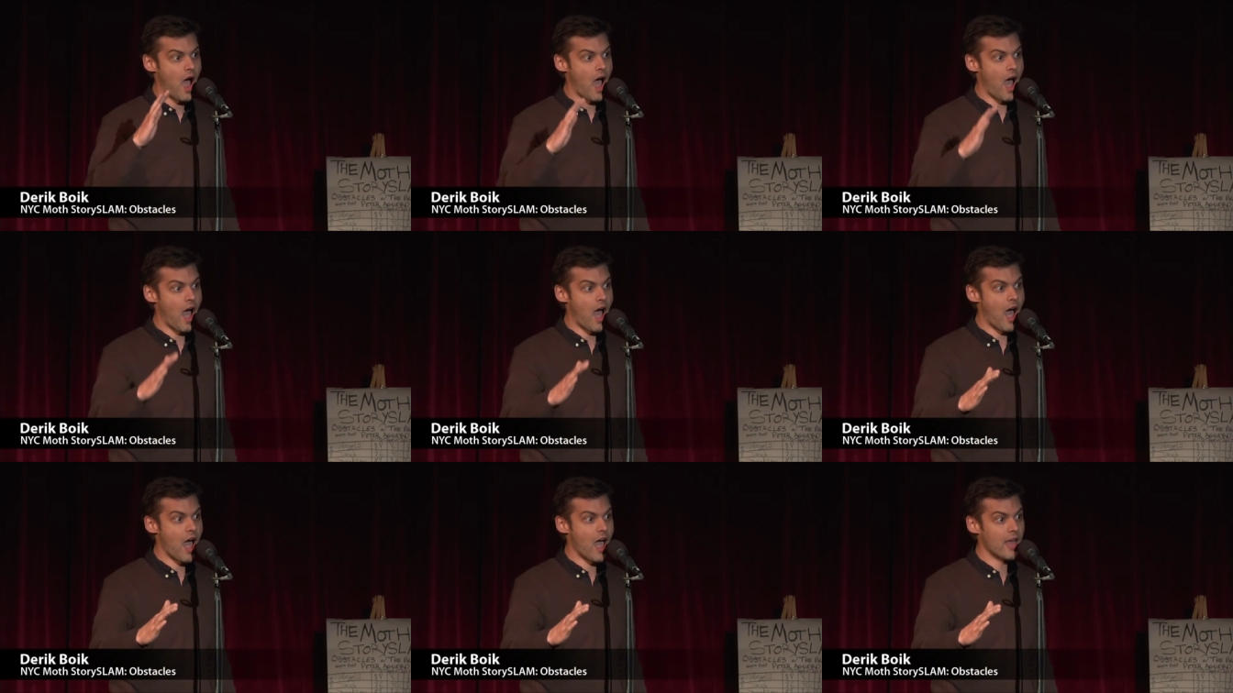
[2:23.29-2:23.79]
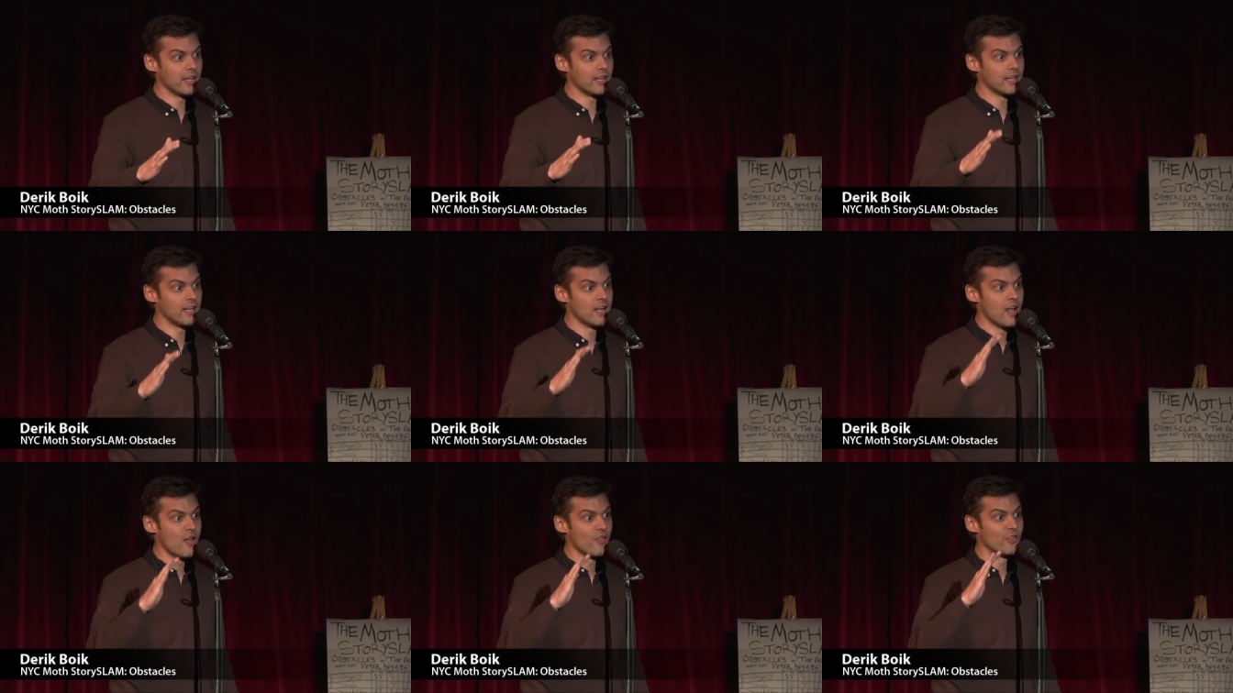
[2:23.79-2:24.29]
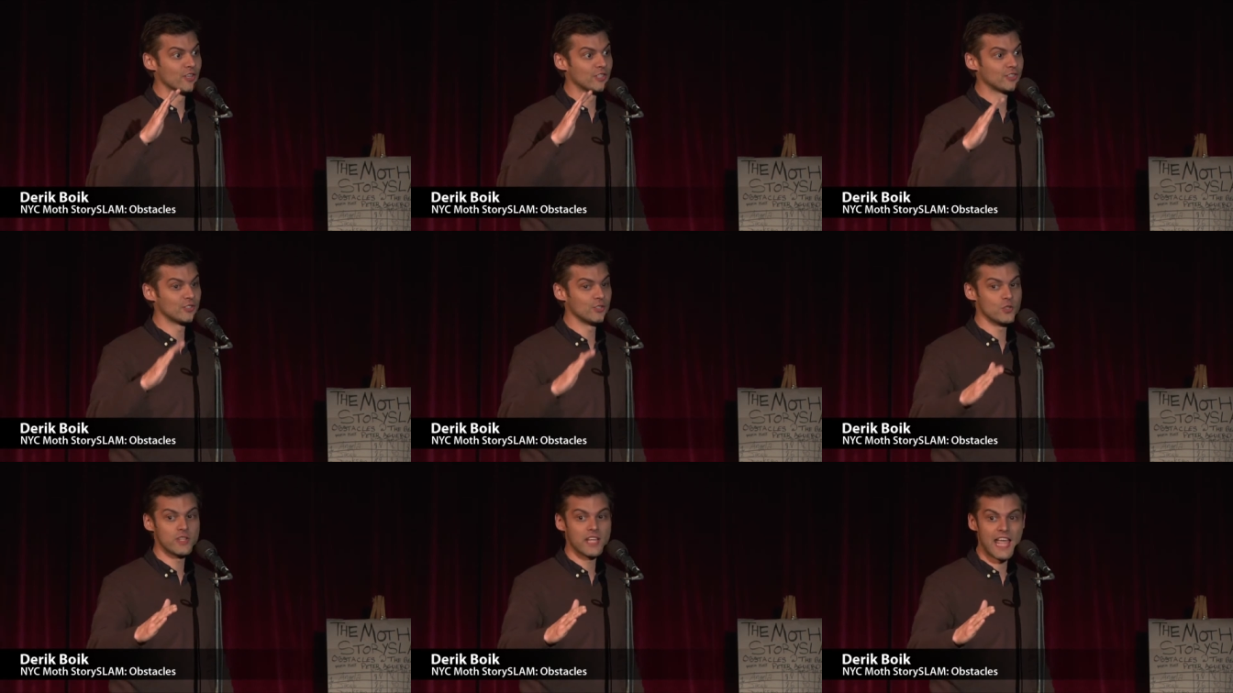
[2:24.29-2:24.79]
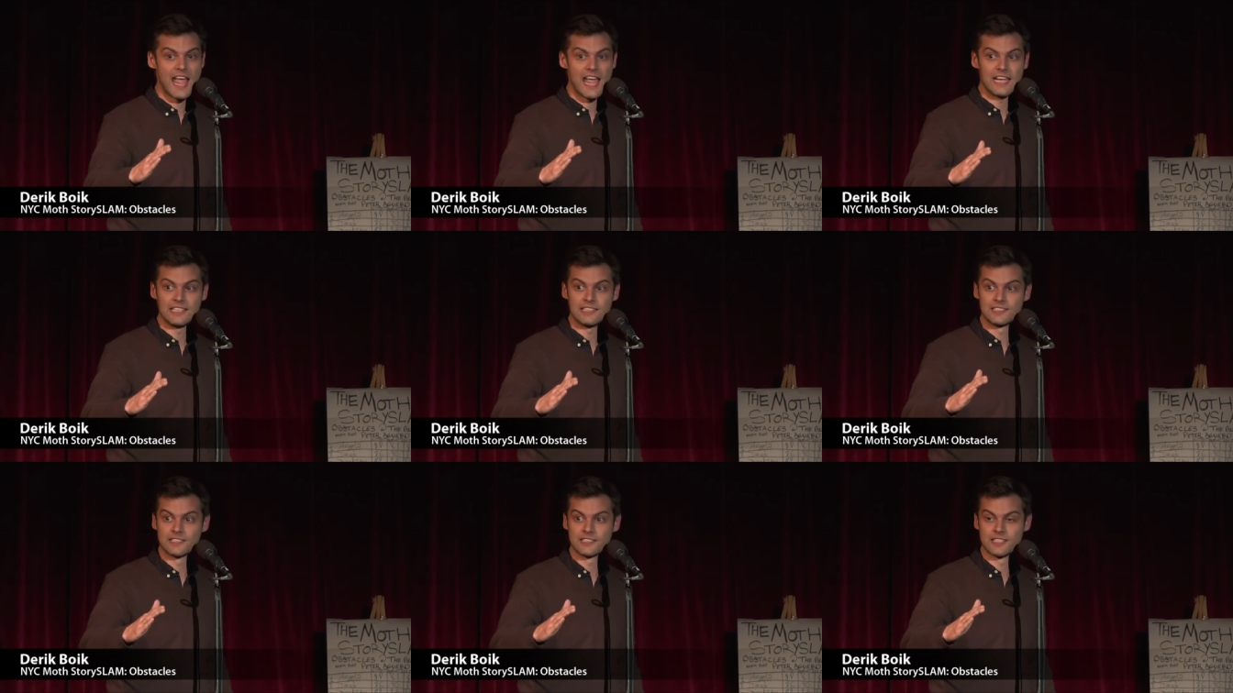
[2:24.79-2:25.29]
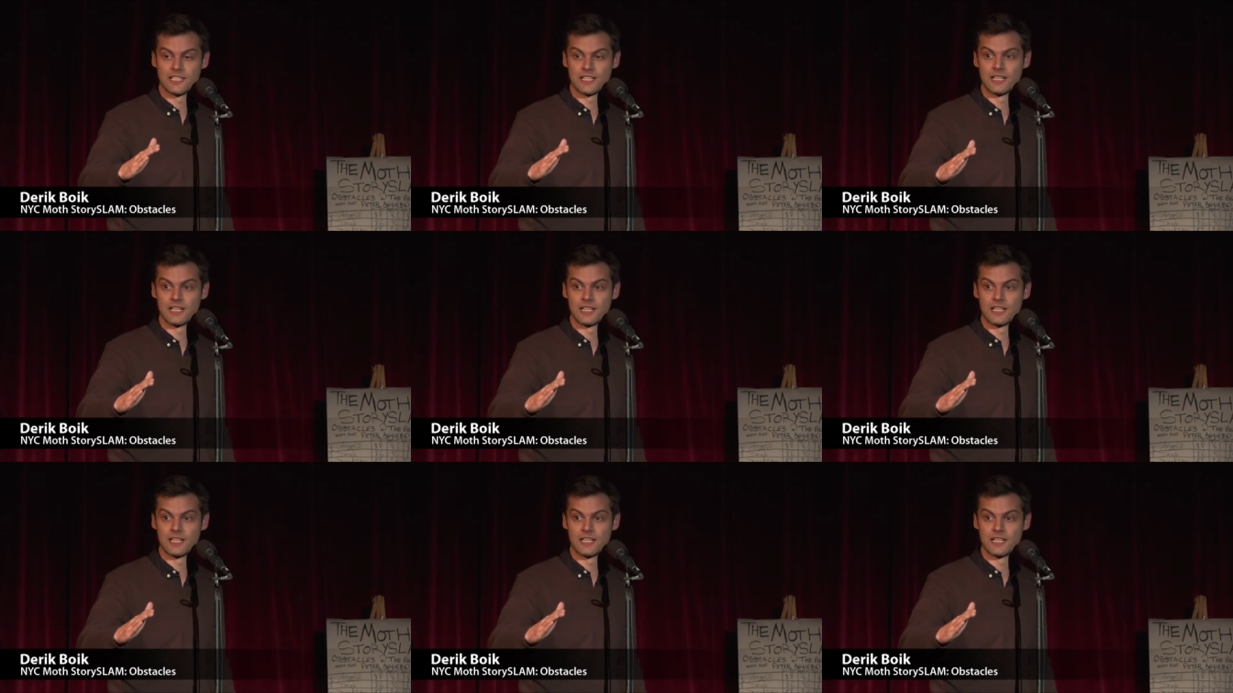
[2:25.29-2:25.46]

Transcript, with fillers: on the suitcase.